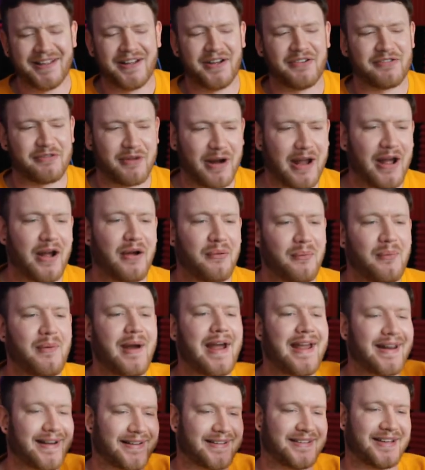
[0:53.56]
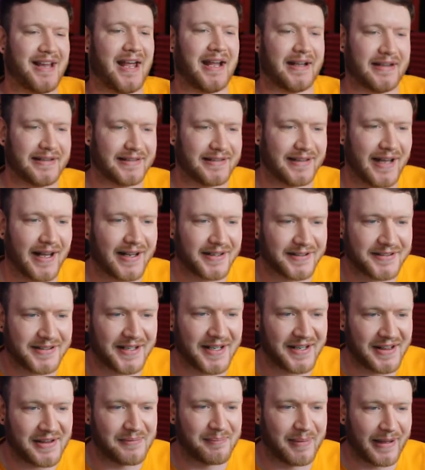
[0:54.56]
Wait a second. I
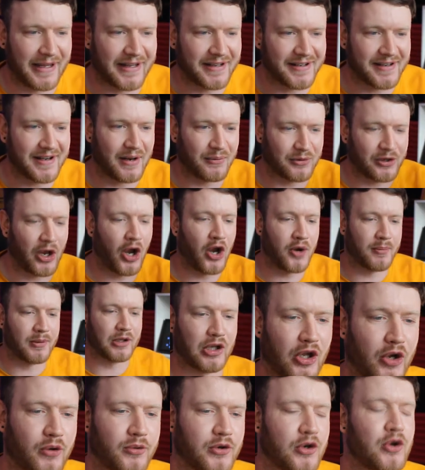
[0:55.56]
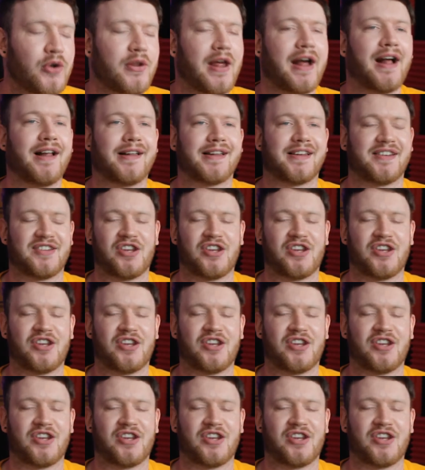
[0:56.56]
said at the beginning I was home alone. Who the hell is